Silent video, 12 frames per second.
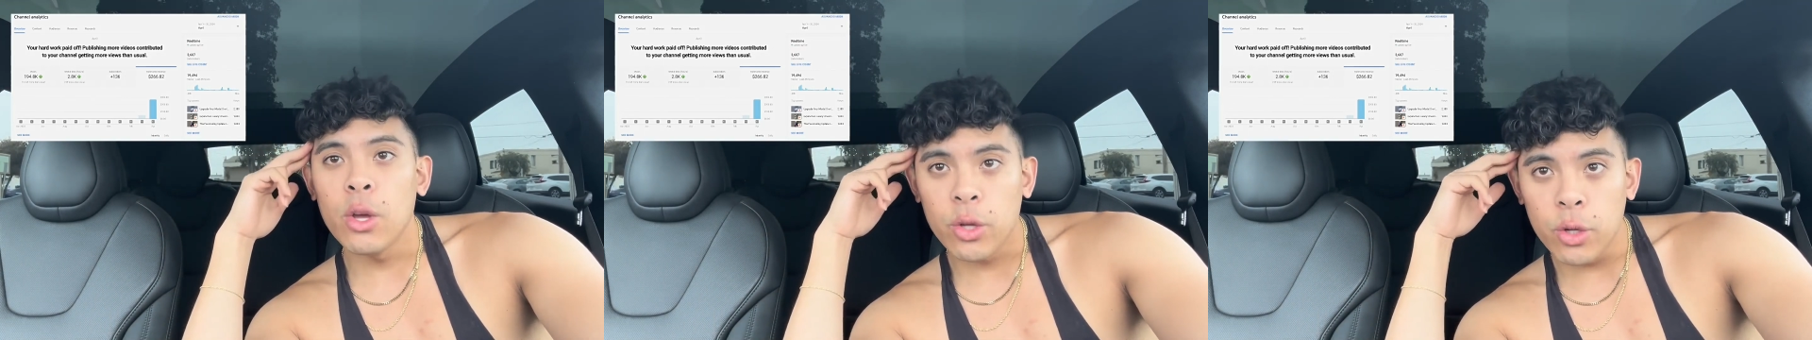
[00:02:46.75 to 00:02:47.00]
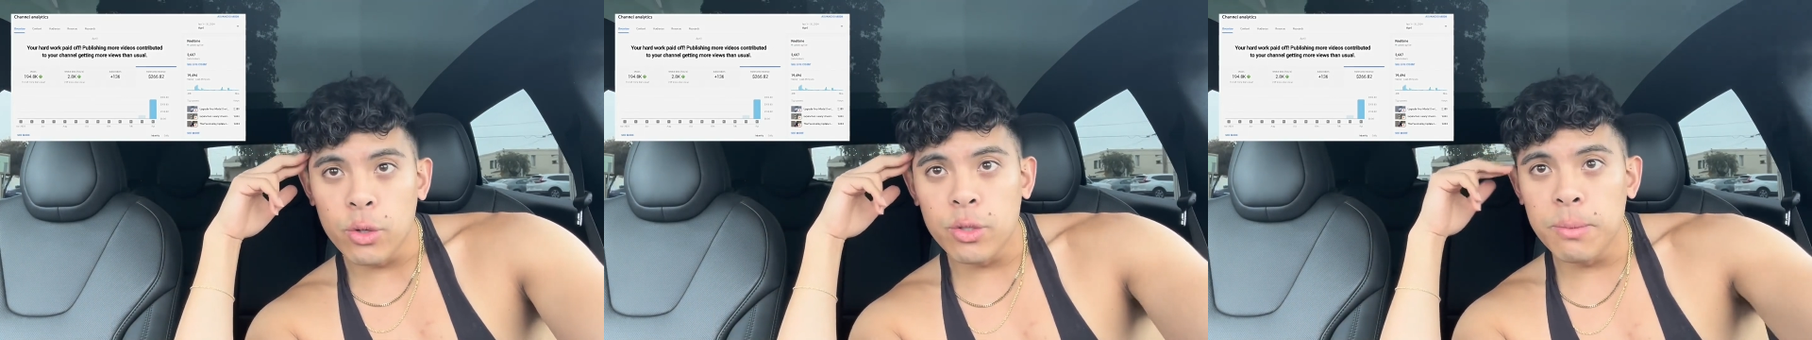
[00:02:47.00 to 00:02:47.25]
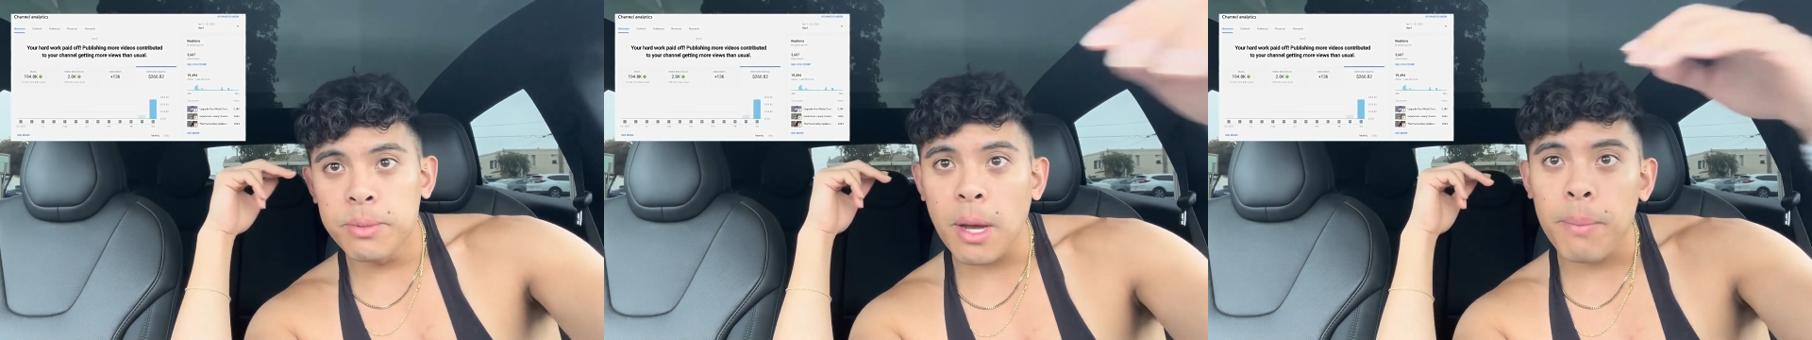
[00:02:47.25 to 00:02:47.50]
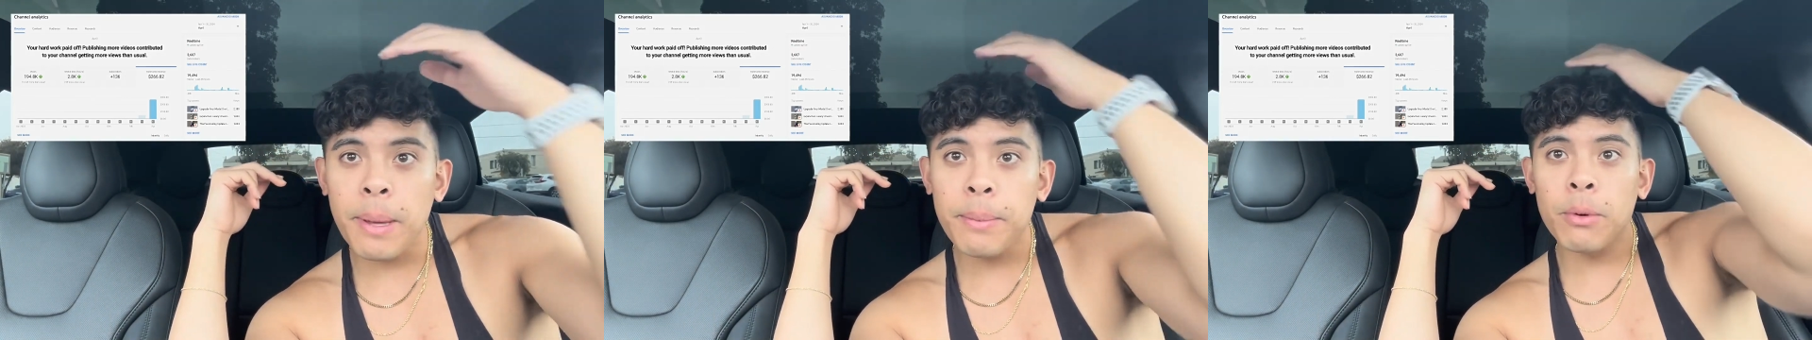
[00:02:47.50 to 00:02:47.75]
YouTube saw
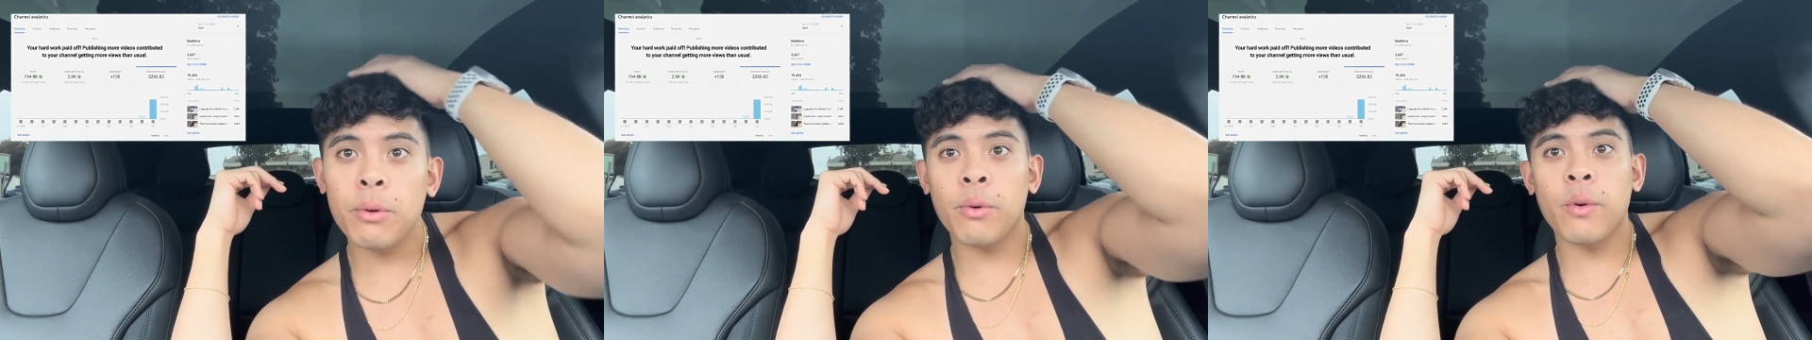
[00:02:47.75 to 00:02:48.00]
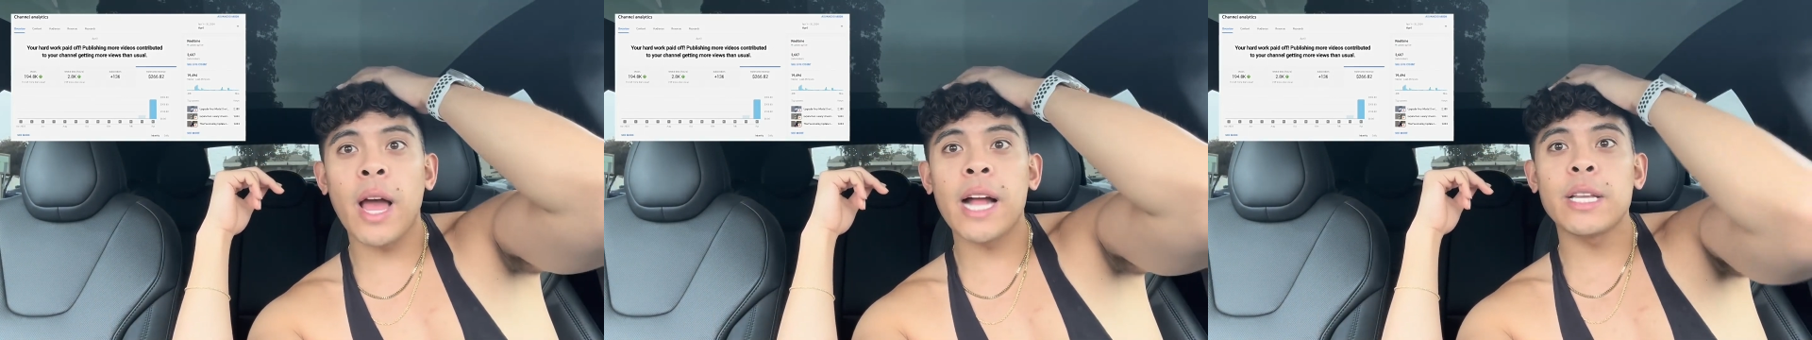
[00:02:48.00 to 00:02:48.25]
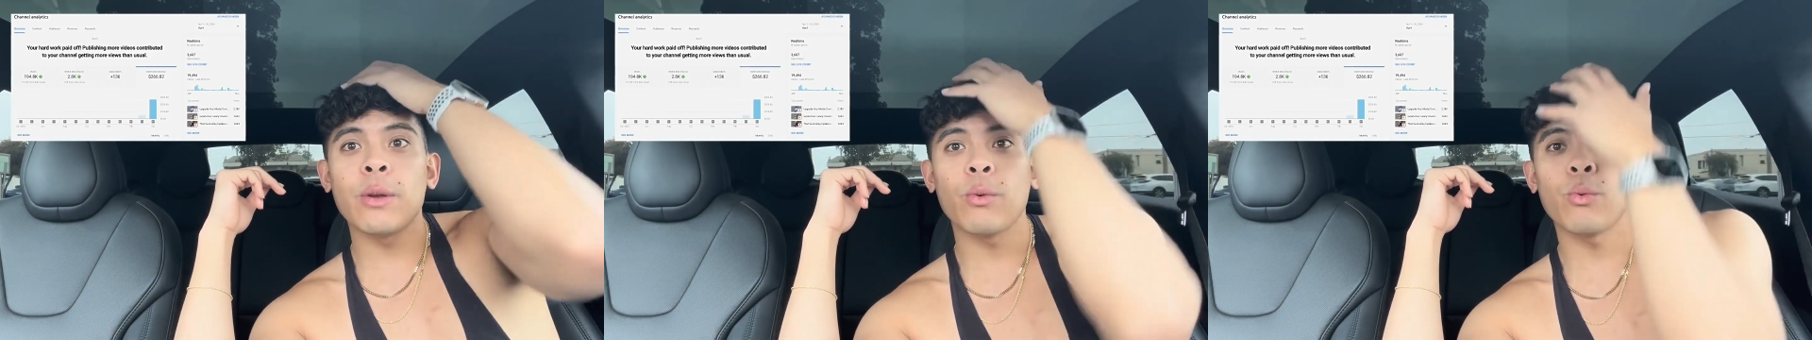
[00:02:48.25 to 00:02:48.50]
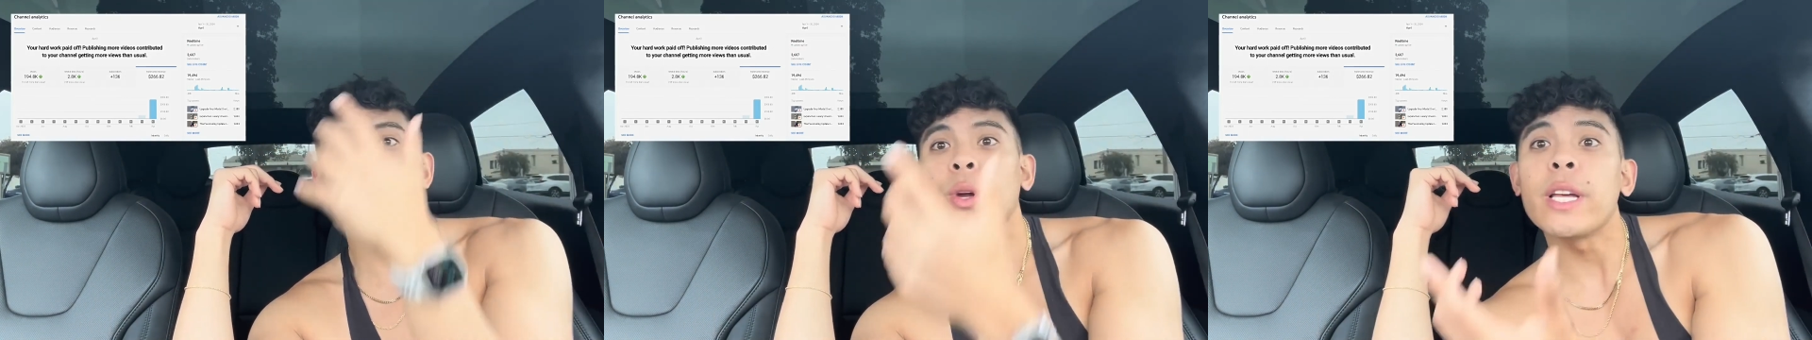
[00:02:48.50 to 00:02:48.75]
people were reacting
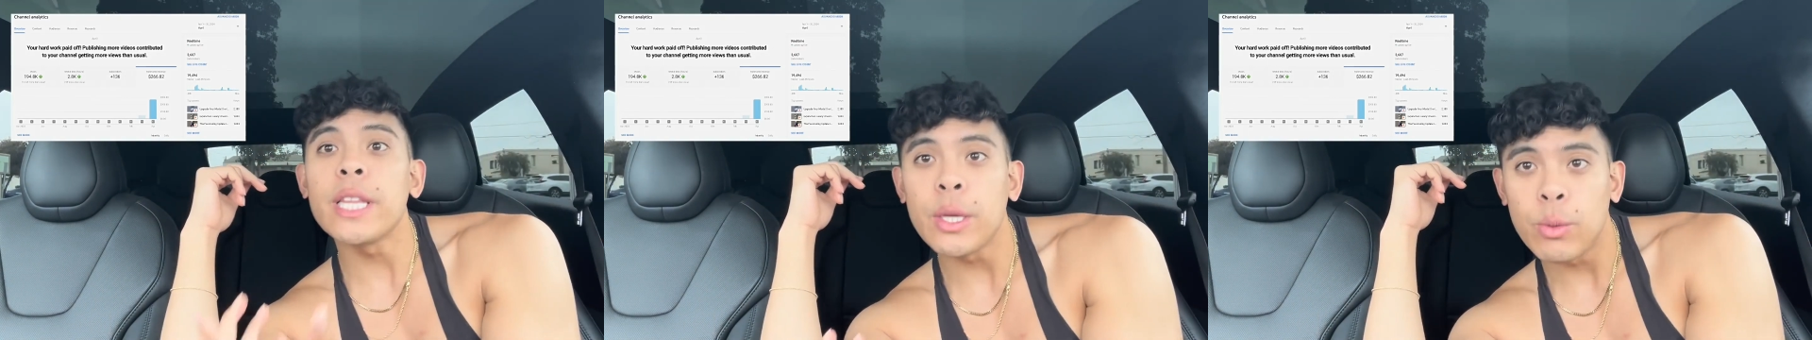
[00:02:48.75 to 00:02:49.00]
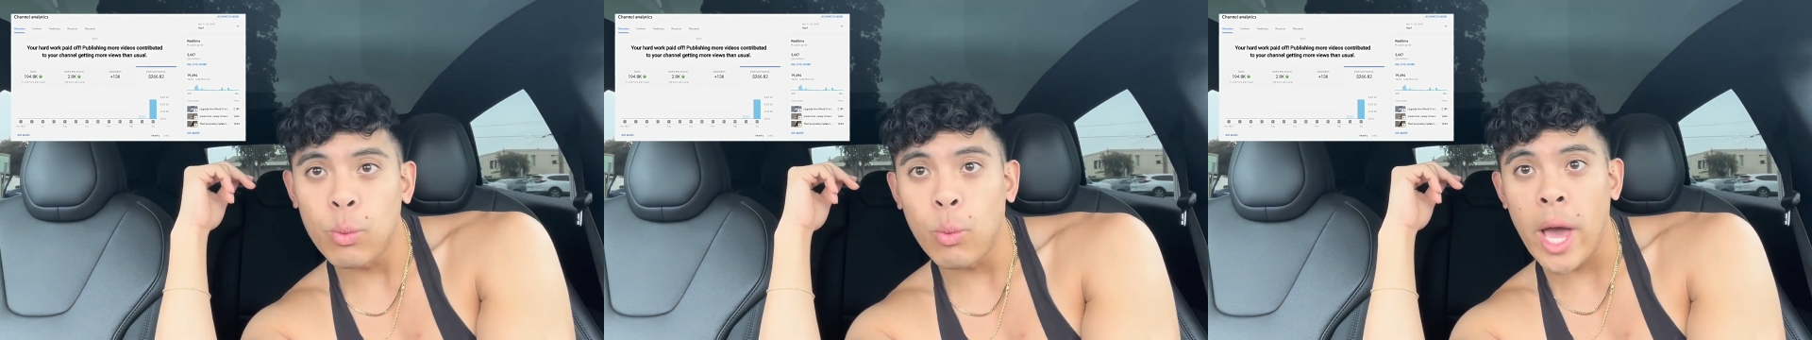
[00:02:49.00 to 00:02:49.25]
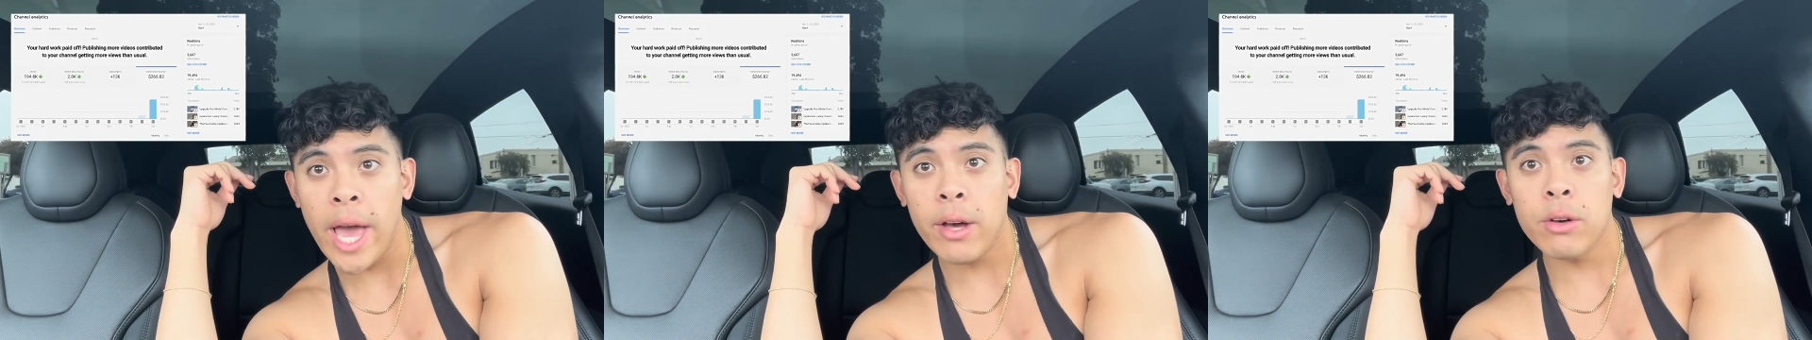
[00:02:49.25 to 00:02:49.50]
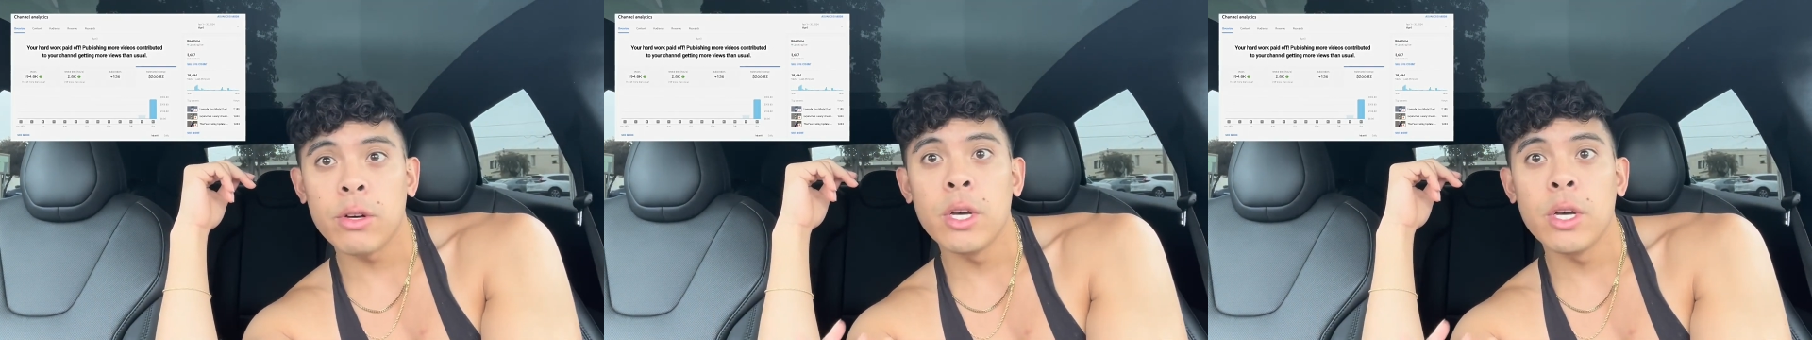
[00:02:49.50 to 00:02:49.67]
really well